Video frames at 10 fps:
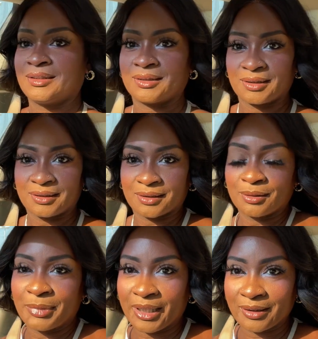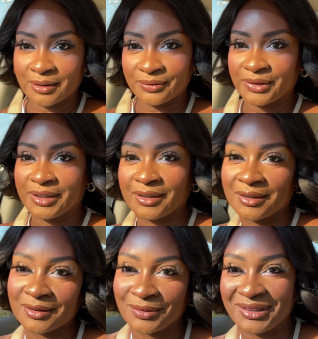And ain't nobody over
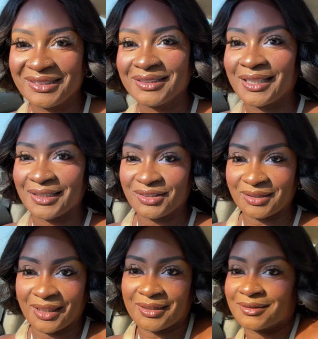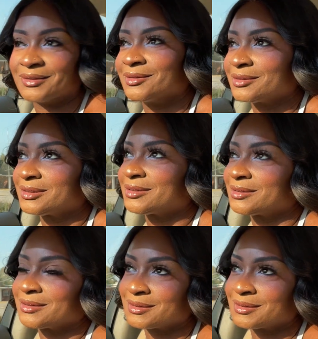here. We still got shadows.